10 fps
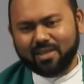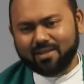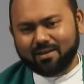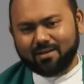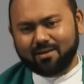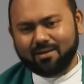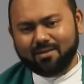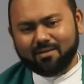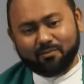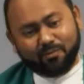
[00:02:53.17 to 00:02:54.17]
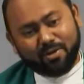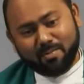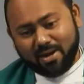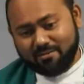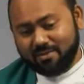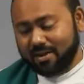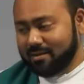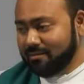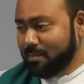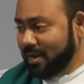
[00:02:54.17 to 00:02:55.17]
Either we might
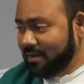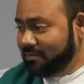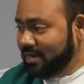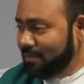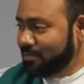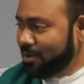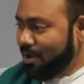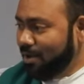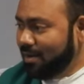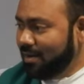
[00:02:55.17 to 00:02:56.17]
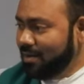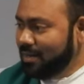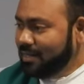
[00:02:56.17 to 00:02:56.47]
have slept or